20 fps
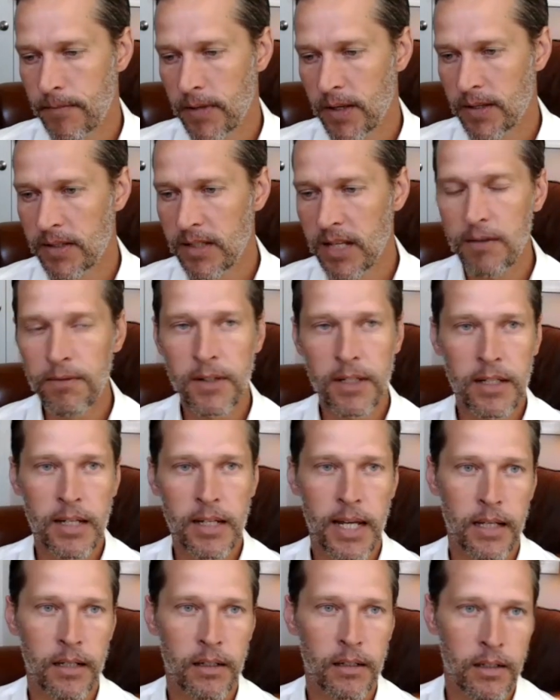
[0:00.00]
safety
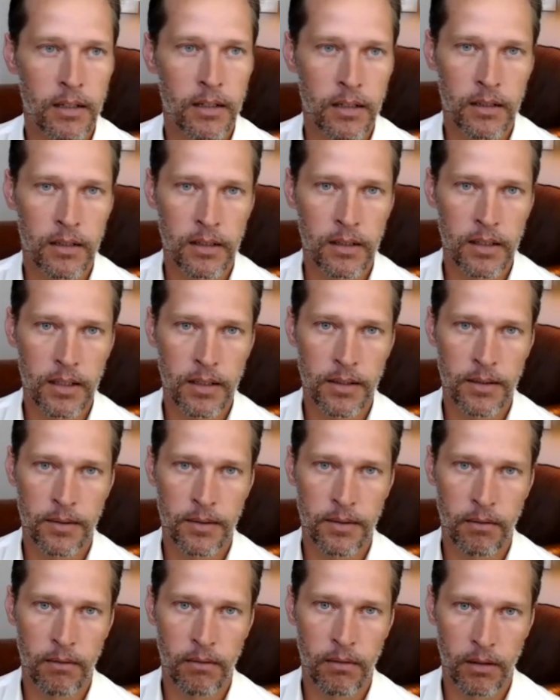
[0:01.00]
net
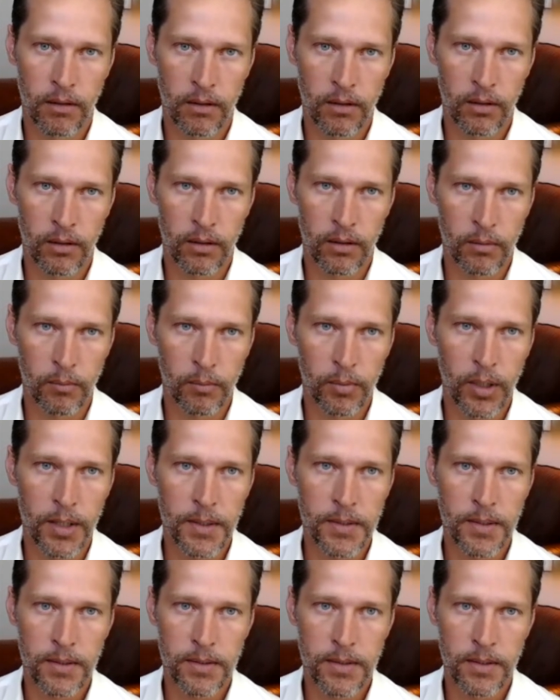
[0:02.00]
in the current
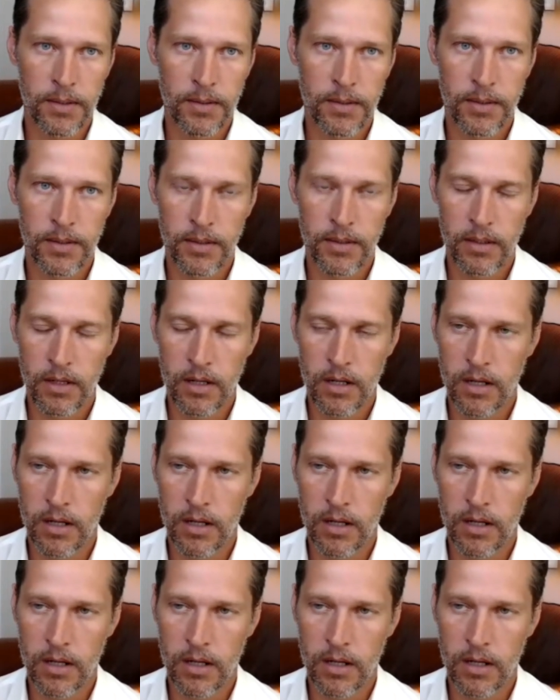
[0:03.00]
processes